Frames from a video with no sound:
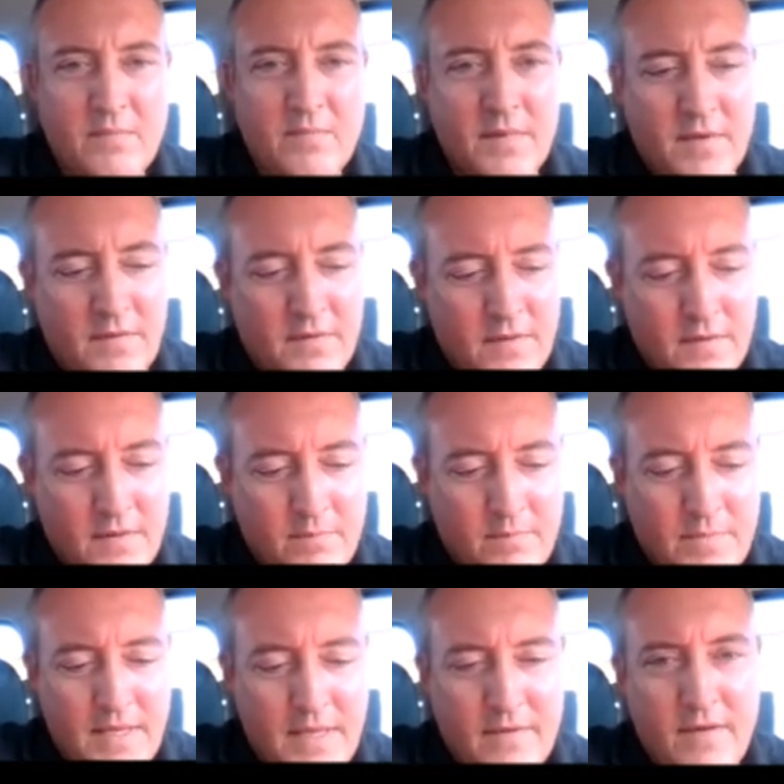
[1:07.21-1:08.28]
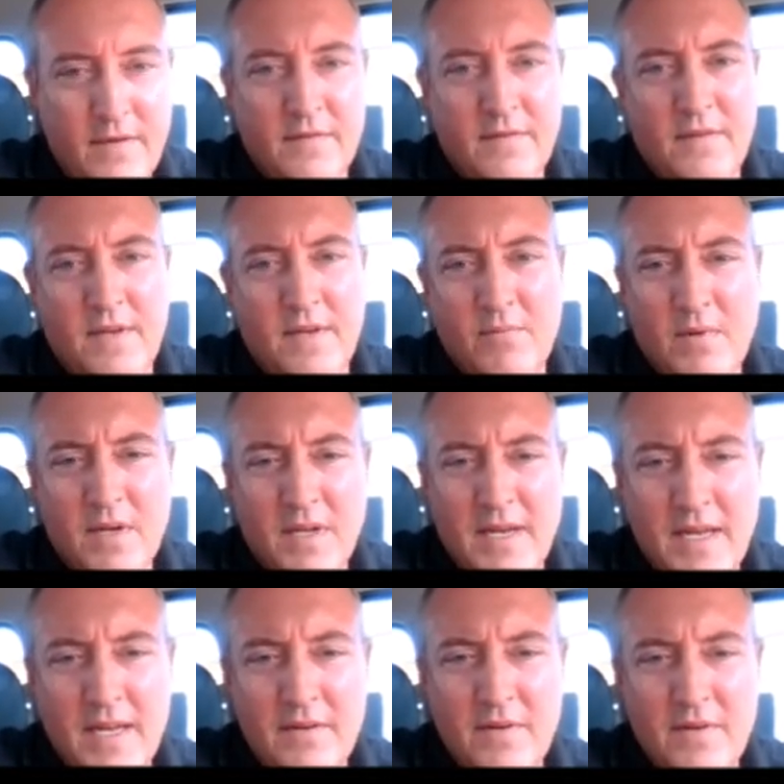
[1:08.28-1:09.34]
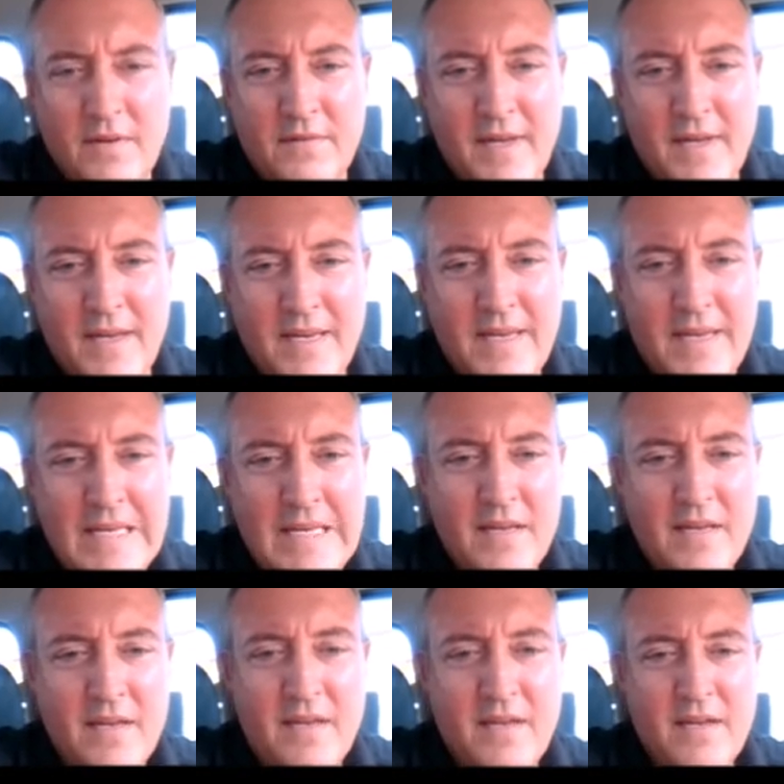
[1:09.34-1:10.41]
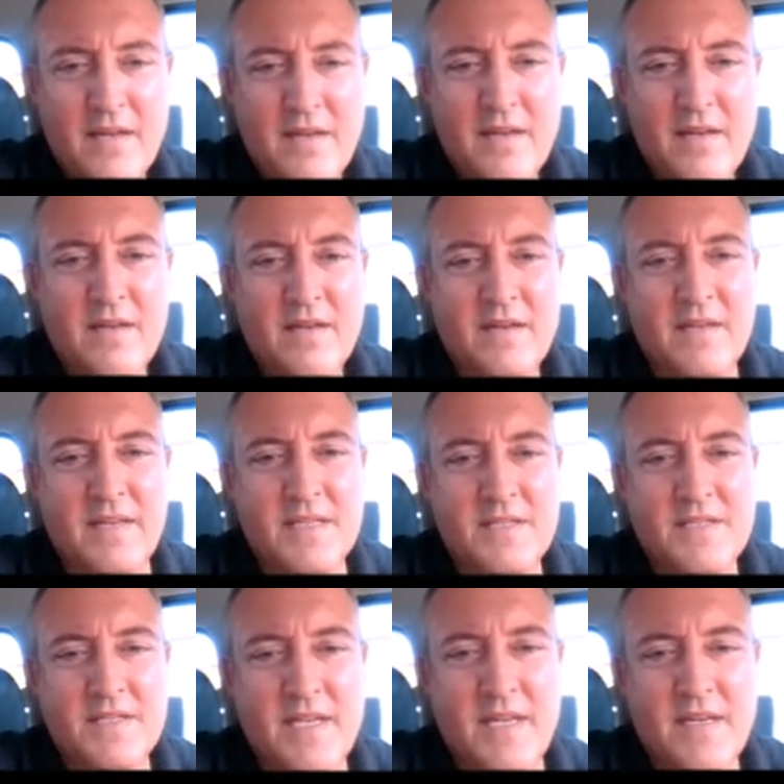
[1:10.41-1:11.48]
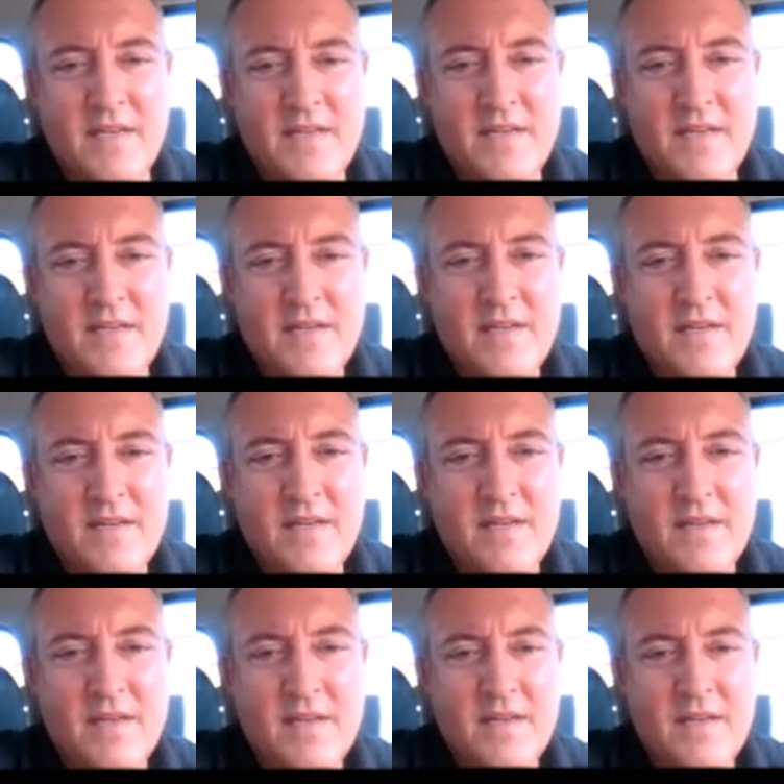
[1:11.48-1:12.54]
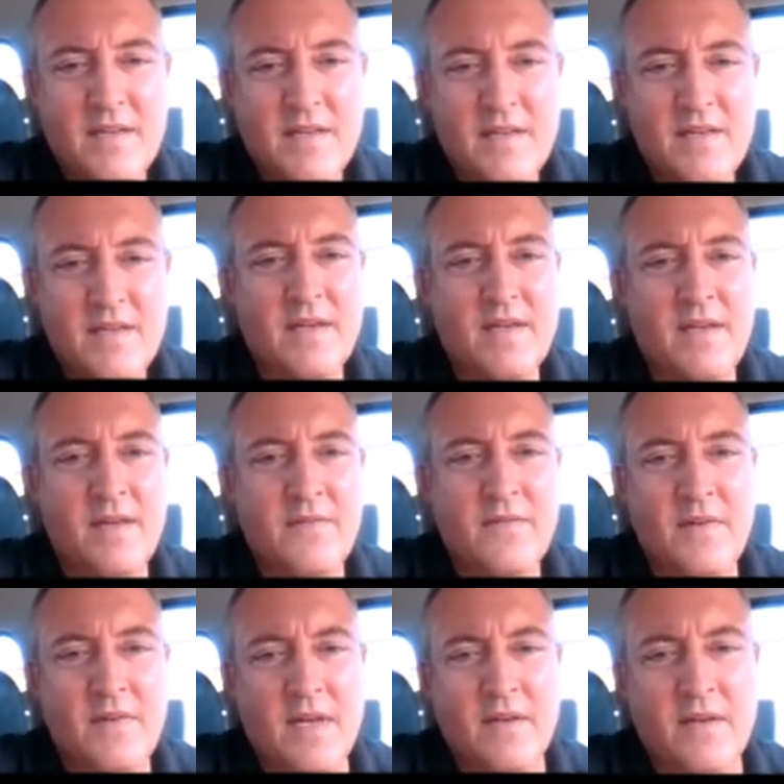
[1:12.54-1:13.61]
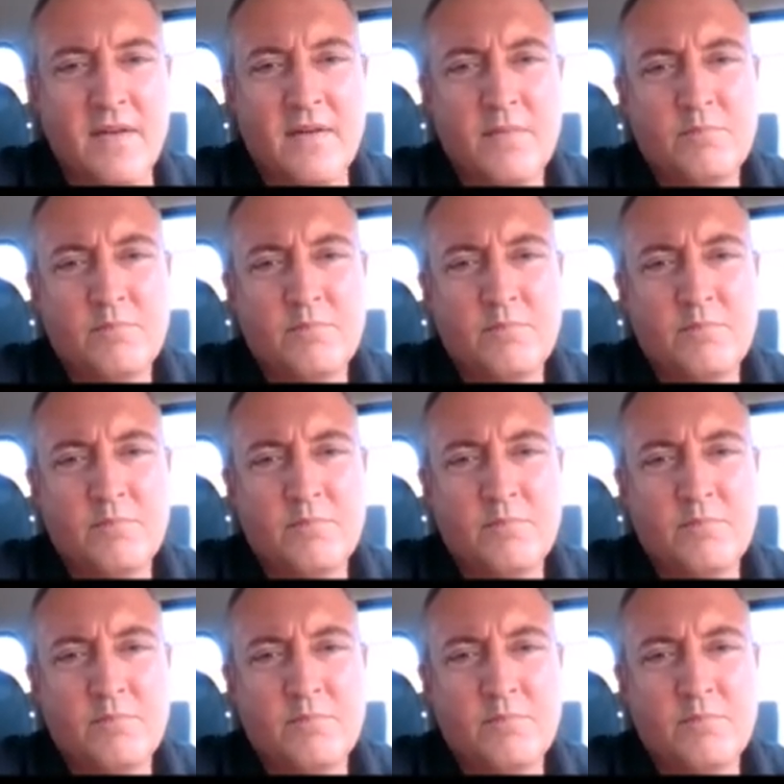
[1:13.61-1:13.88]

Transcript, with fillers: Put your BTC wallet address in. Click send and send.